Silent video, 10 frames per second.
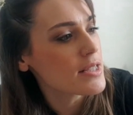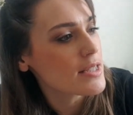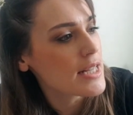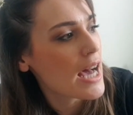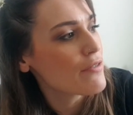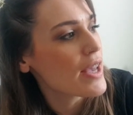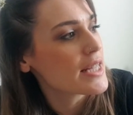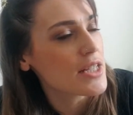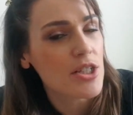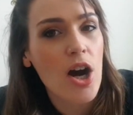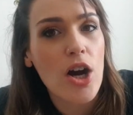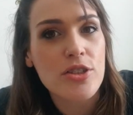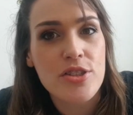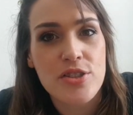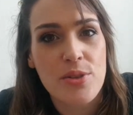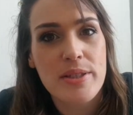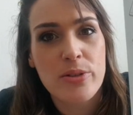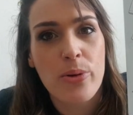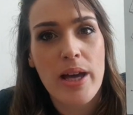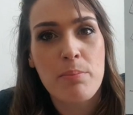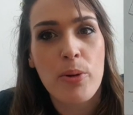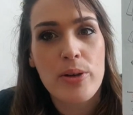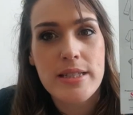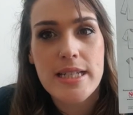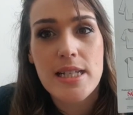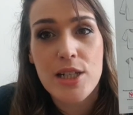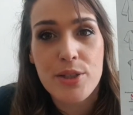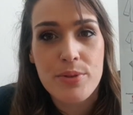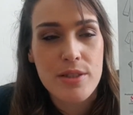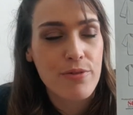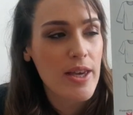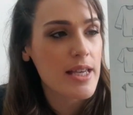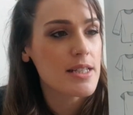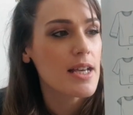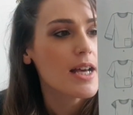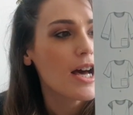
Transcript: doesn't have any darts, so it's quite a boxy loose fit,